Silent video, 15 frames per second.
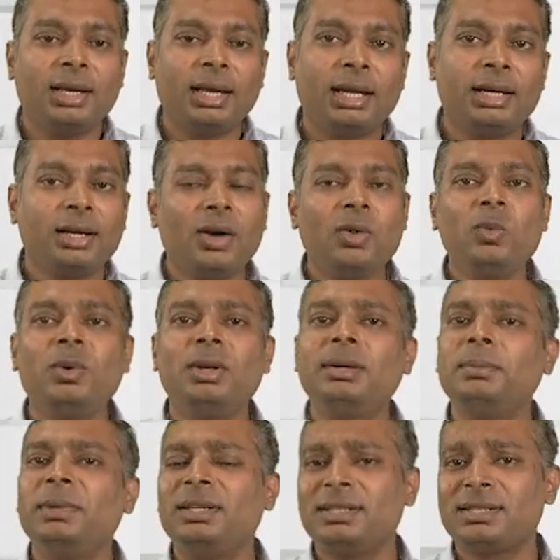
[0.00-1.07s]
And now we'll
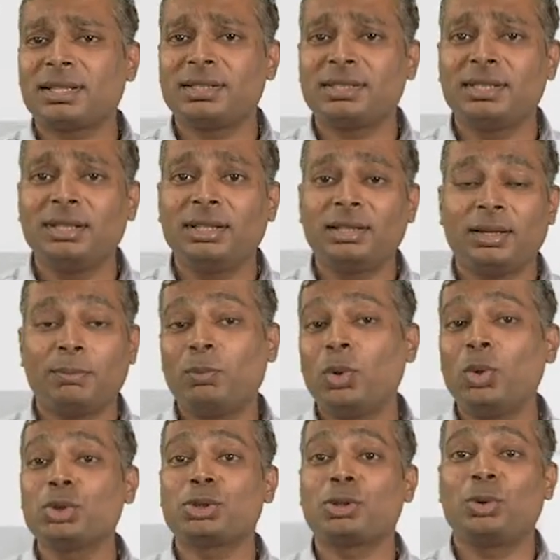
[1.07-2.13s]
be discussing the most